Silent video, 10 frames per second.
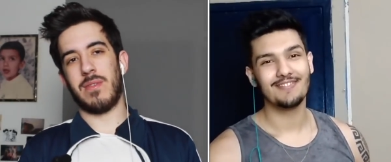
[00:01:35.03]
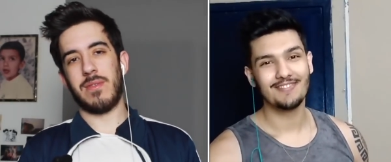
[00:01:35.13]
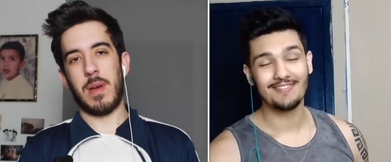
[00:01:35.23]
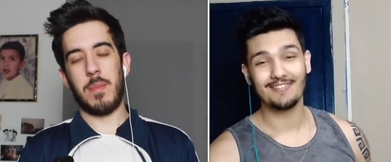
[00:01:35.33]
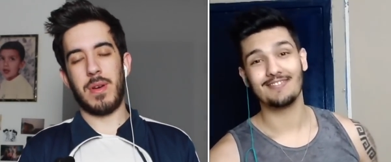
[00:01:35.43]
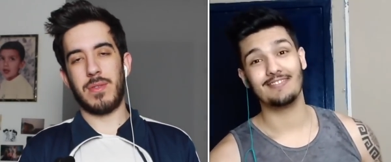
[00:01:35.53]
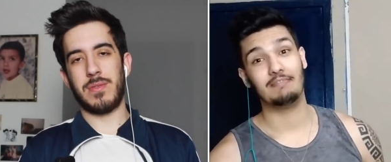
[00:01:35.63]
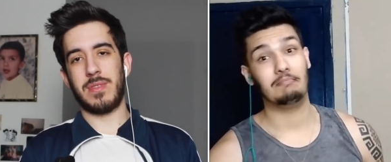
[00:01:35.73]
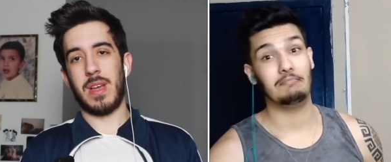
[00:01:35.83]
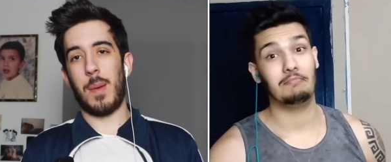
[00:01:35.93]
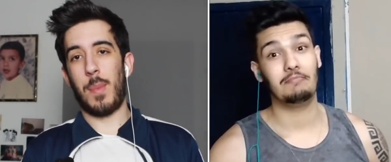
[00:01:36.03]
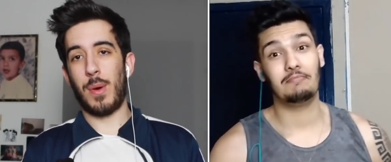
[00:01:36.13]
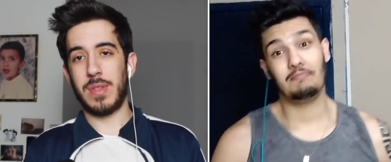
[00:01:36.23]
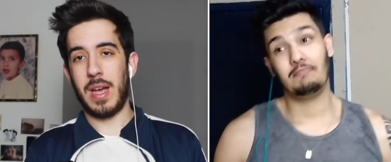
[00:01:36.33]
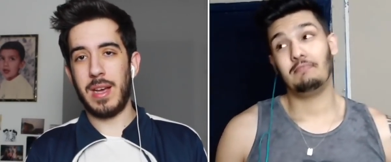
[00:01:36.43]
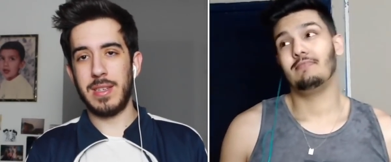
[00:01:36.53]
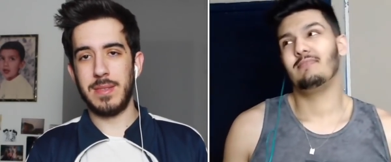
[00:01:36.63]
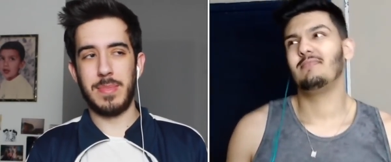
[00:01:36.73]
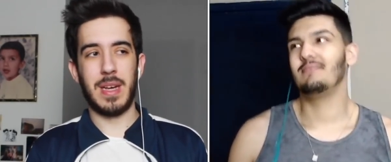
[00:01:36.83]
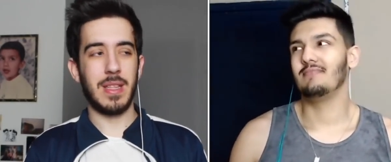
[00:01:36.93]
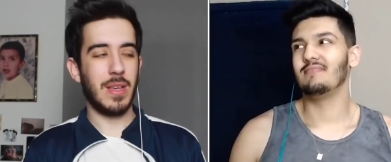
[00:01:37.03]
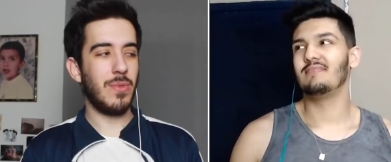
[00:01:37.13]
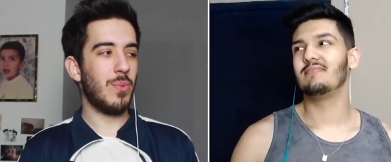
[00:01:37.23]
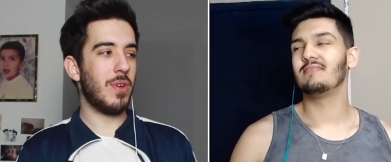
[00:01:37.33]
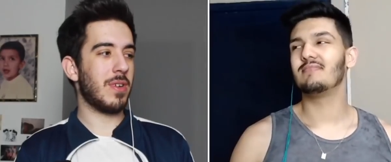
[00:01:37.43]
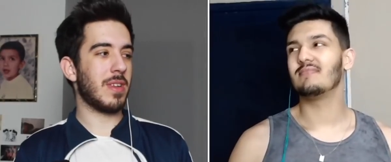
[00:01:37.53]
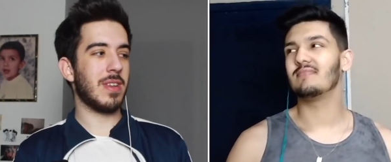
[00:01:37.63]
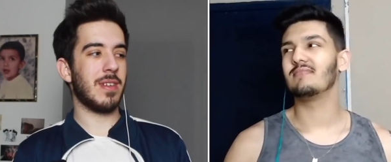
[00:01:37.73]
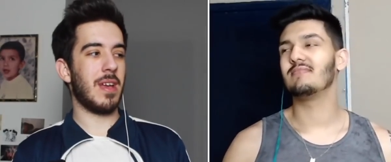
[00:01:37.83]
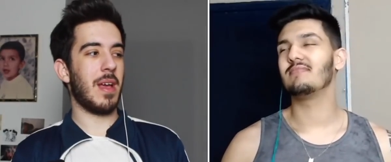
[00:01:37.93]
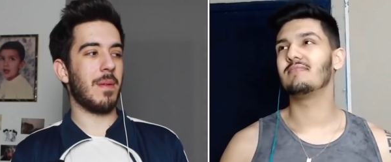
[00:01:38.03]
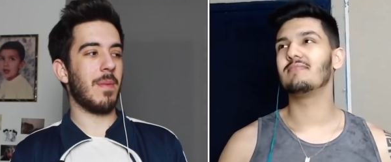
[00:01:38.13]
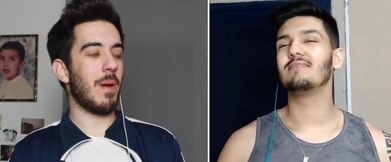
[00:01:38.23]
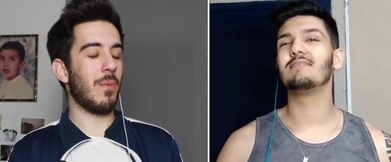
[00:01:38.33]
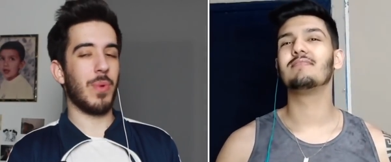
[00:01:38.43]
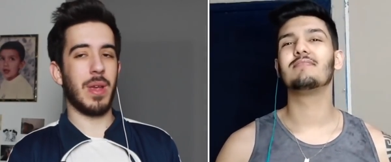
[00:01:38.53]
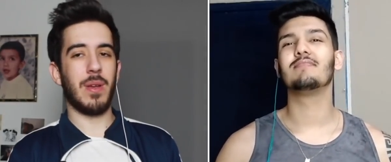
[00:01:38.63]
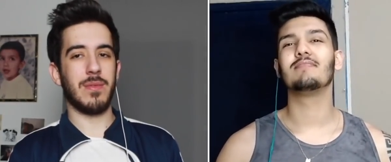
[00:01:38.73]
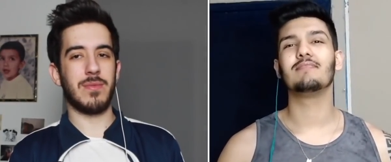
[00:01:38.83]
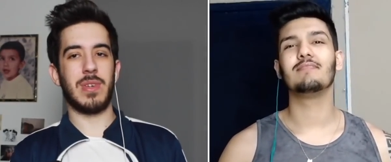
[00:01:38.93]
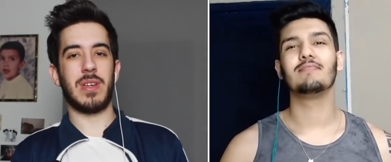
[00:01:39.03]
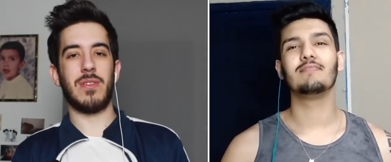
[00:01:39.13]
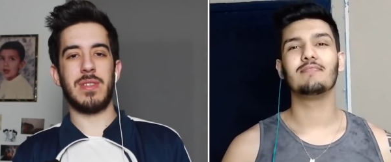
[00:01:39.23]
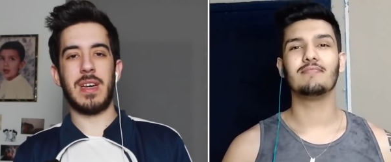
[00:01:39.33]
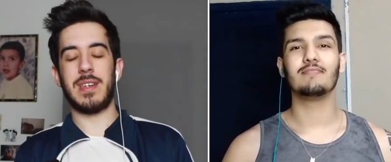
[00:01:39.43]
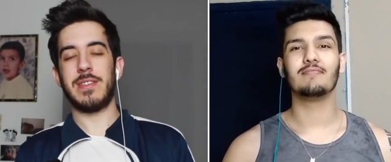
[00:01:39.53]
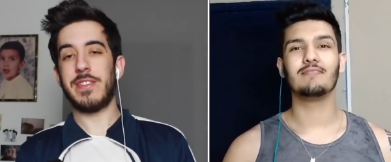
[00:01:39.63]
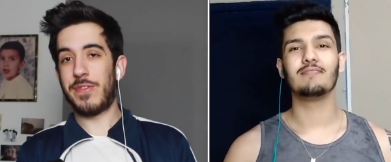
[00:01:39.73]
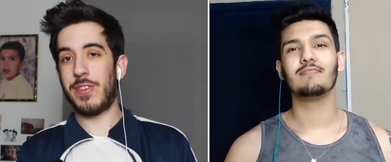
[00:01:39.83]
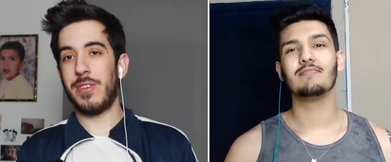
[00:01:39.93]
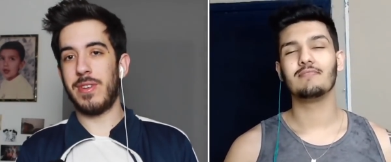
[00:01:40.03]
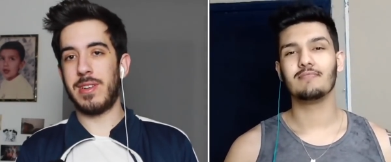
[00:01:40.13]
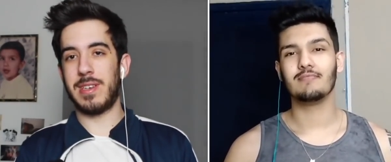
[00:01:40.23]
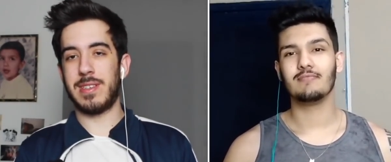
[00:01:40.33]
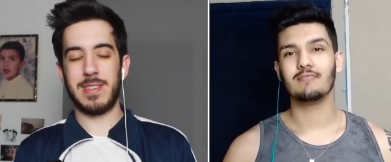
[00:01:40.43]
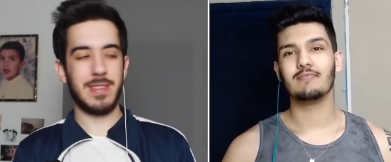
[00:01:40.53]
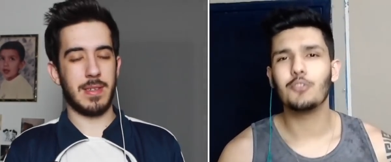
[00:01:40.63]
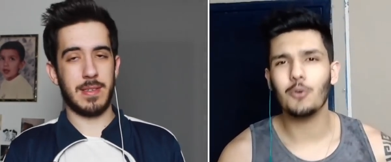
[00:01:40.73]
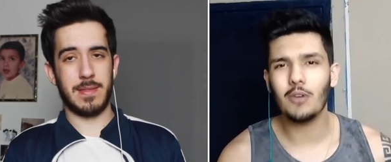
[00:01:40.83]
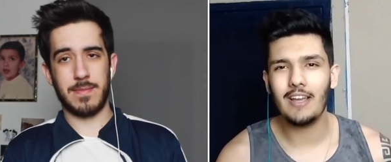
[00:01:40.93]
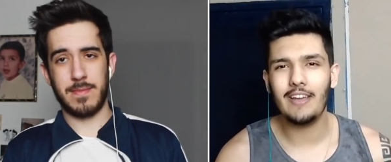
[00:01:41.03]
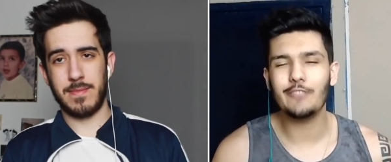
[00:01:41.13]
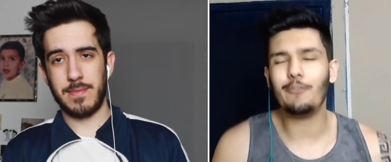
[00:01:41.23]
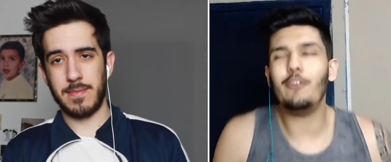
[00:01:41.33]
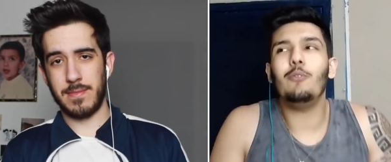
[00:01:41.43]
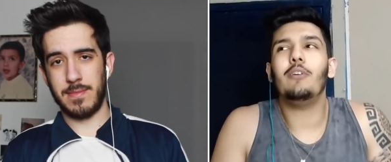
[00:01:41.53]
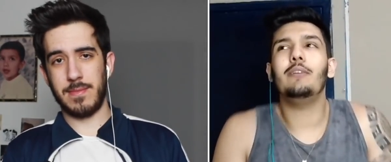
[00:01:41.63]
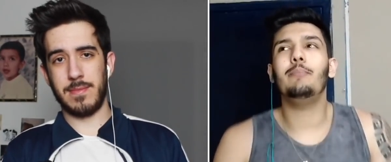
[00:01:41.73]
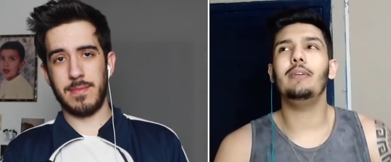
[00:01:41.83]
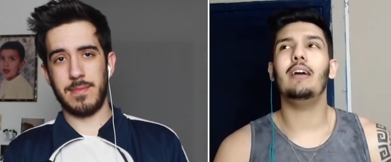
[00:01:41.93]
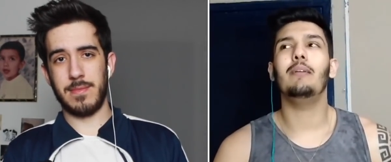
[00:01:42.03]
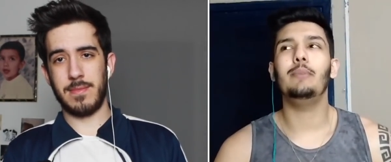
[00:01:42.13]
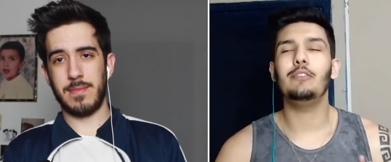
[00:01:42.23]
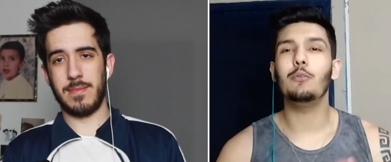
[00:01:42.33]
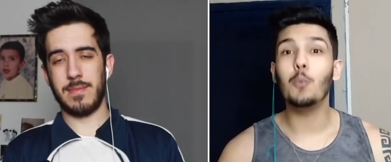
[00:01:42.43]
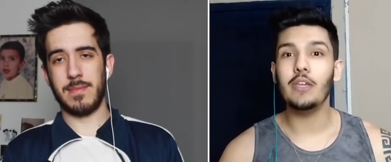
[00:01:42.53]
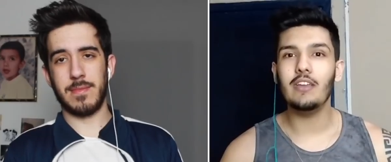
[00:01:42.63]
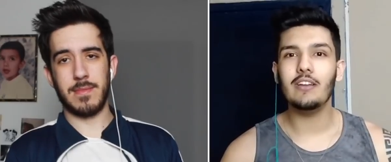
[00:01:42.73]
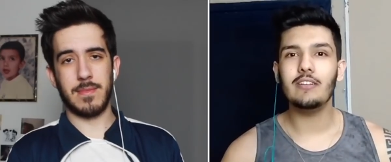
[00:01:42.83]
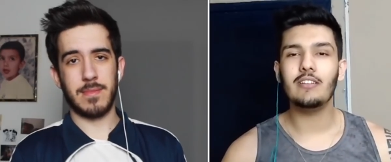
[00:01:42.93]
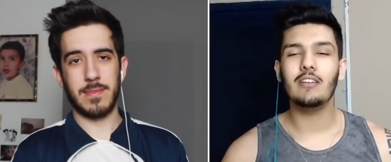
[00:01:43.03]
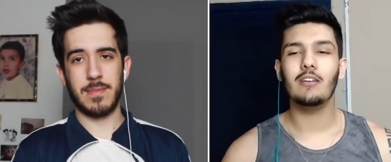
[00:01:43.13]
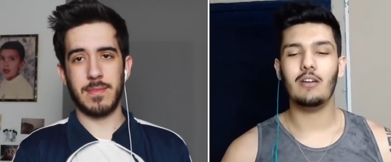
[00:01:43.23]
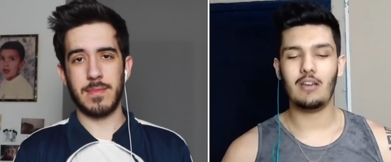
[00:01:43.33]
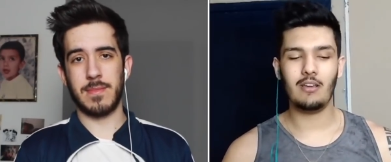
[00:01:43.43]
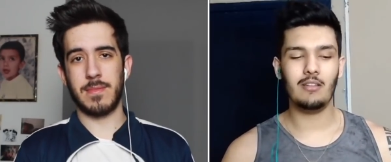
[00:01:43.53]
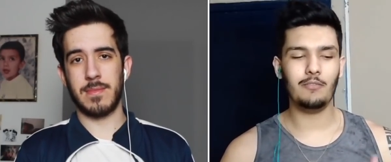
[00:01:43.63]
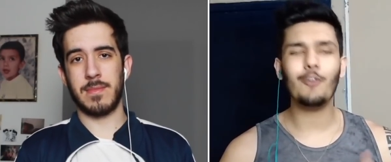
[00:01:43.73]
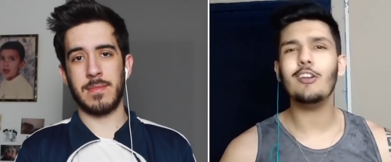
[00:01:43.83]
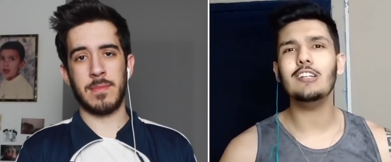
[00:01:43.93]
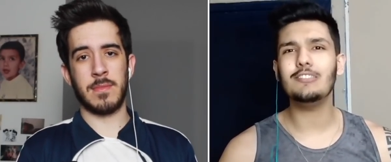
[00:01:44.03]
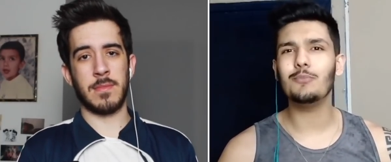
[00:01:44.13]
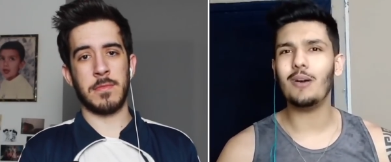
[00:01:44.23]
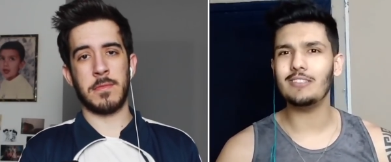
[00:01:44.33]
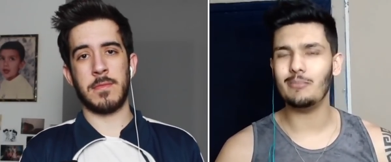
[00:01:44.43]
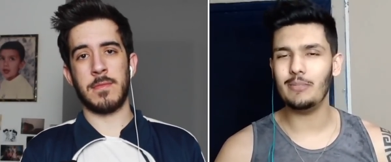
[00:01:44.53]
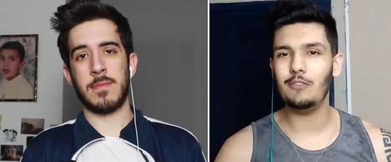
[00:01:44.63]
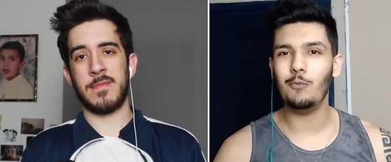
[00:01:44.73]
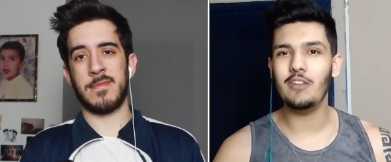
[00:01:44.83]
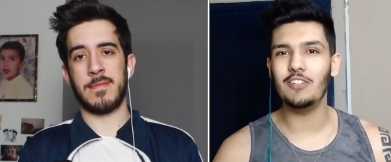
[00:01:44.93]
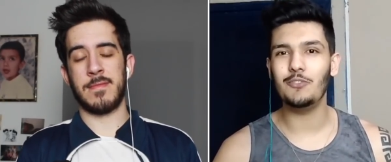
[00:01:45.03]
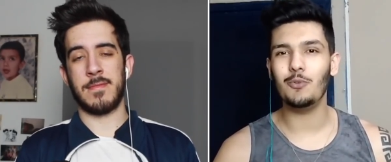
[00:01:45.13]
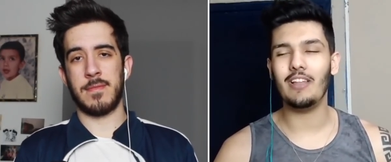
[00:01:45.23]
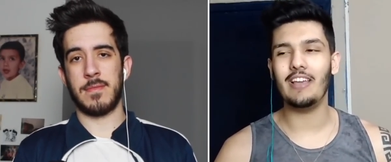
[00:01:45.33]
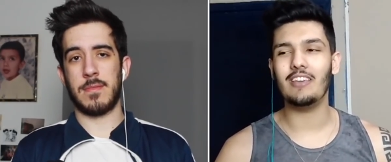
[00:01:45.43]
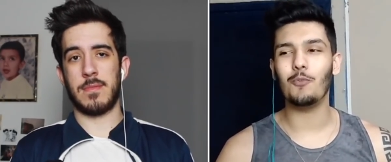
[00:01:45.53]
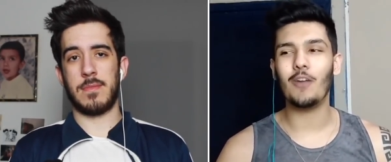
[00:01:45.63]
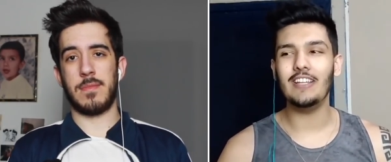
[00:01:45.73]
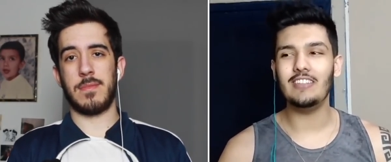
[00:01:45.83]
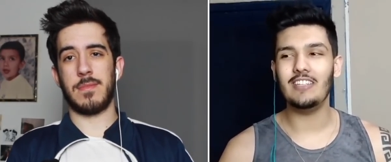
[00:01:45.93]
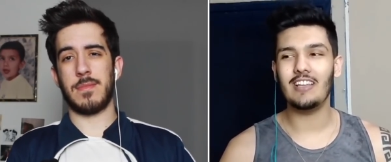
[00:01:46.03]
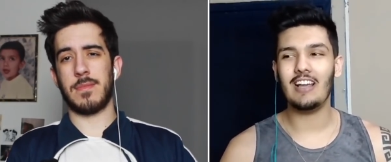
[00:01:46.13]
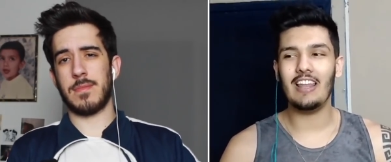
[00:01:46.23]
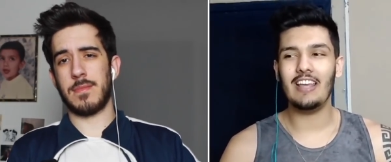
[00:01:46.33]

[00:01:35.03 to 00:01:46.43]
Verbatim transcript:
Speaker 1: knew about about us but it worked and, eh, and we we got an answer from Julia
Speaker 2: so guys for you can be a bit weird and for us was a bit weird too like you write a